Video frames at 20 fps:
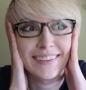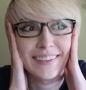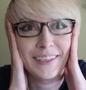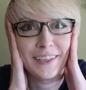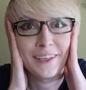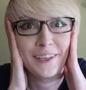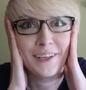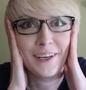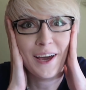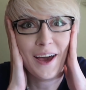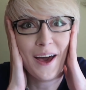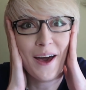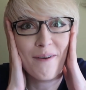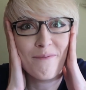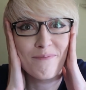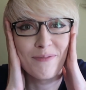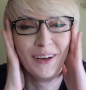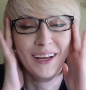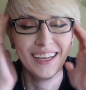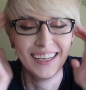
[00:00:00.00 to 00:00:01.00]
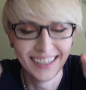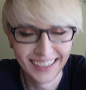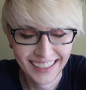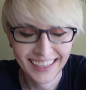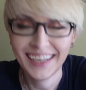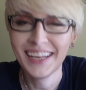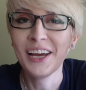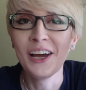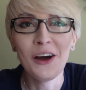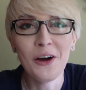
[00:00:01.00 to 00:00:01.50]
Yup.
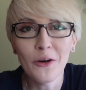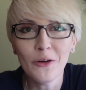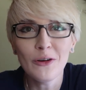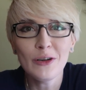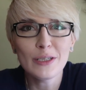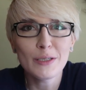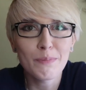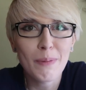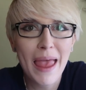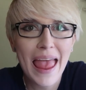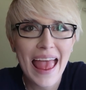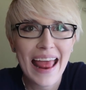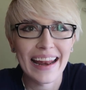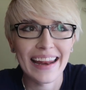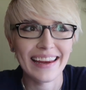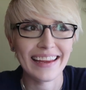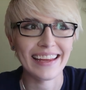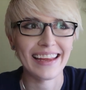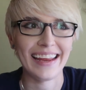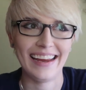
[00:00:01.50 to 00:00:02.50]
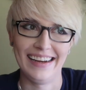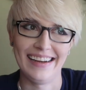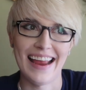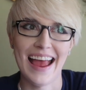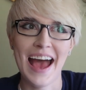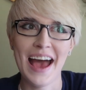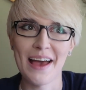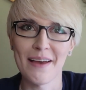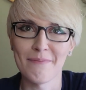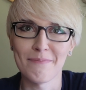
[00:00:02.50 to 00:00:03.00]
Who's panicking?
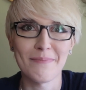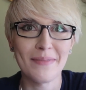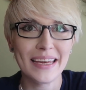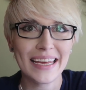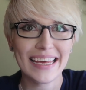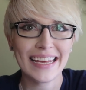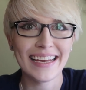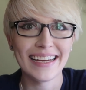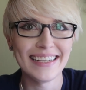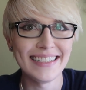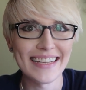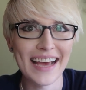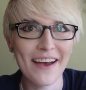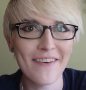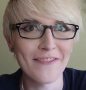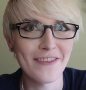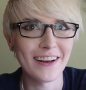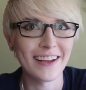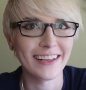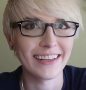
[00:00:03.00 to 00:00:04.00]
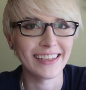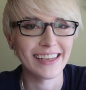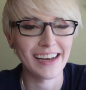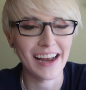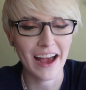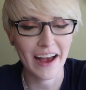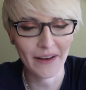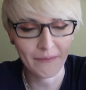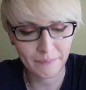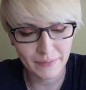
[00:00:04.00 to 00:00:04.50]
Not me. Definitely
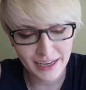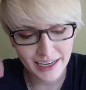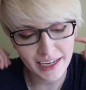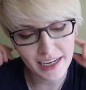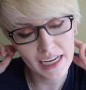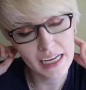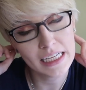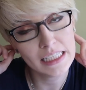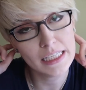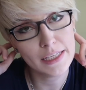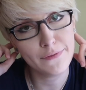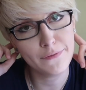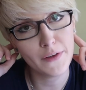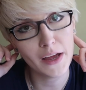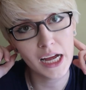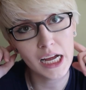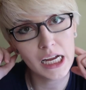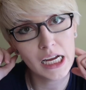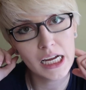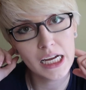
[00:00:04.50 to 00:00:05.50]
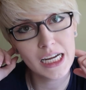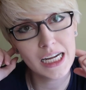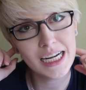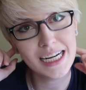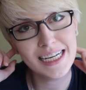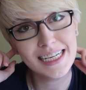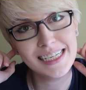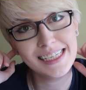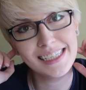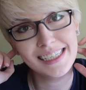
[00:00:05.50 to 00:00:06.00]
not me. It's
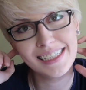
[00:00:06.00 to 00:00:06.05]
fine.